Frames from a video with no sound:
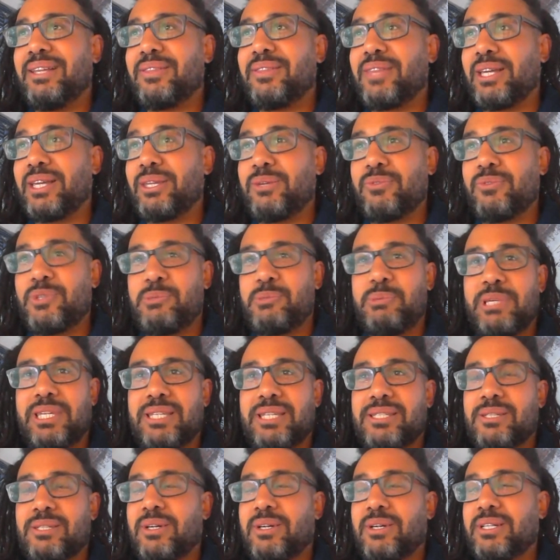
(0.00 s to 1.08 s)
Thank you for speaking
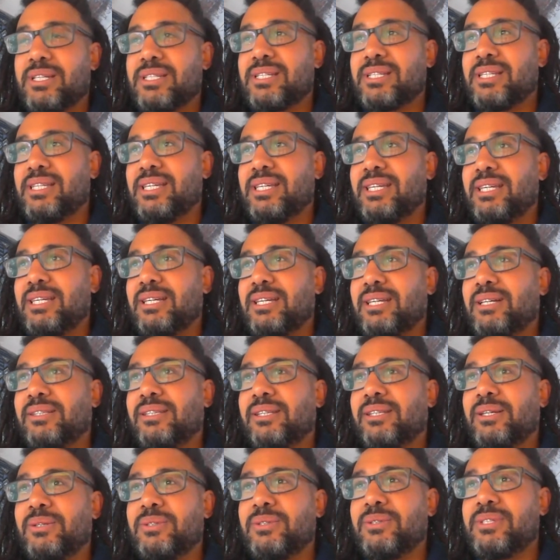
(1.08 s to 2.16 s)
so honestly
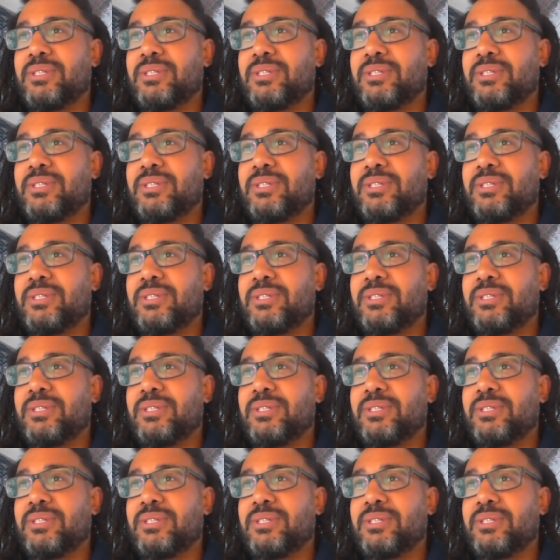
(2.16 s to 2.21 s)
on